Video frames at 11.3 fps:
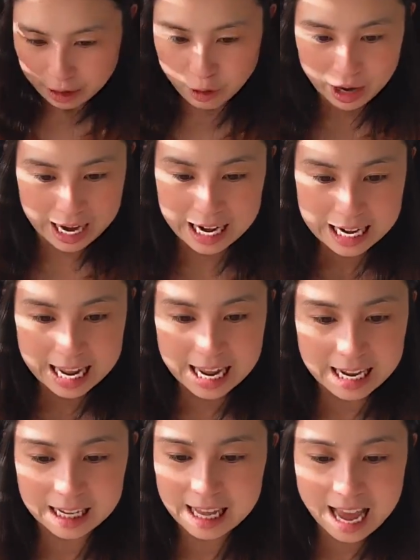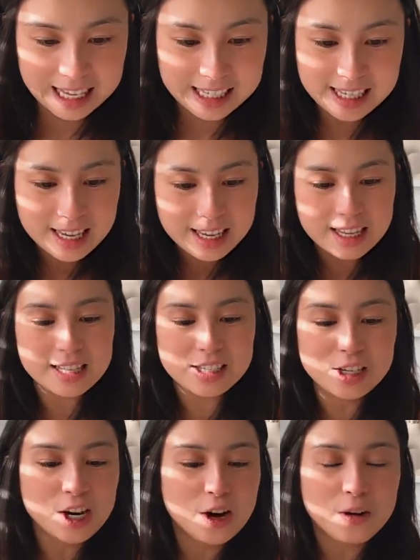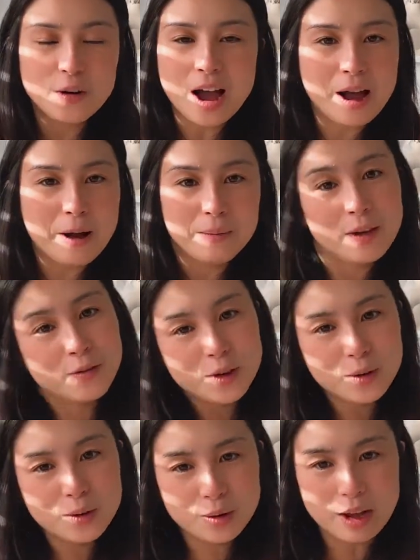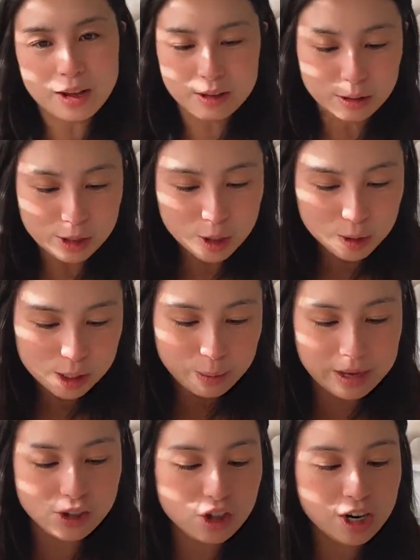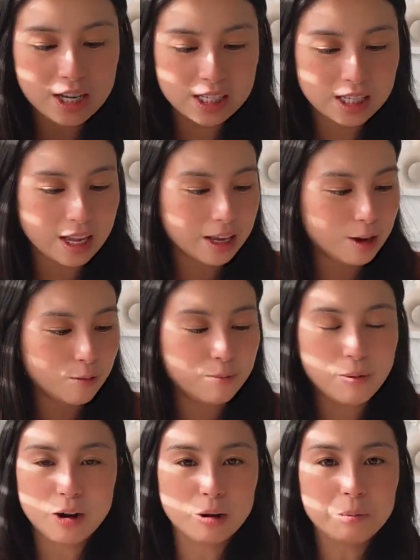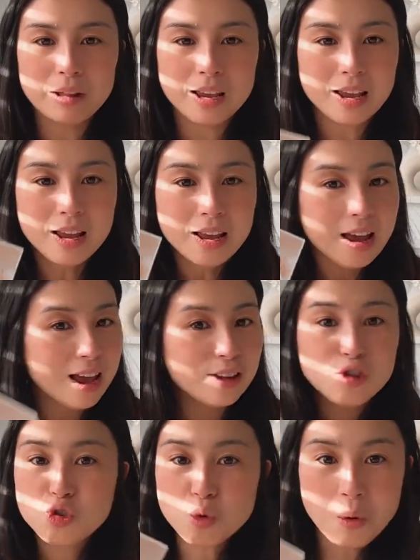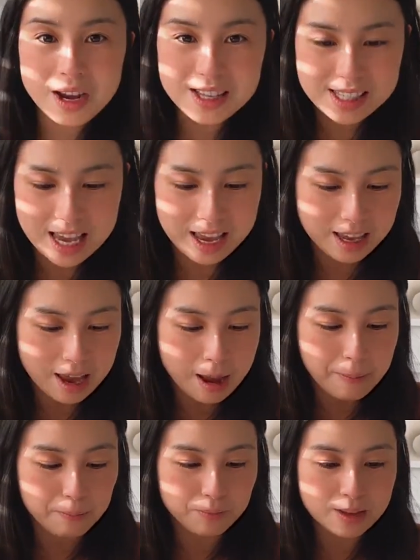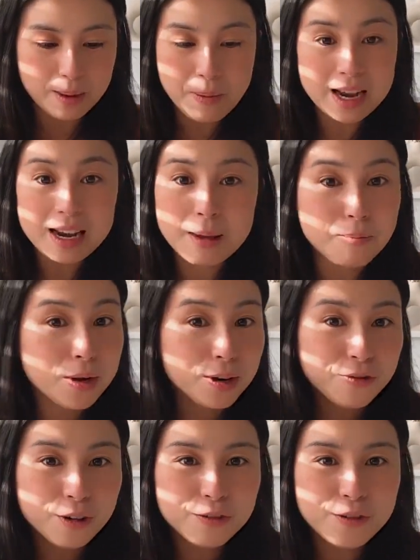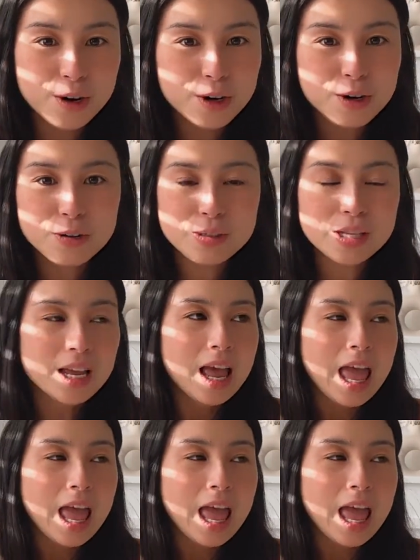creating ideas, if you use Pinterest, like you probably enjoyed pinning beautiful photos.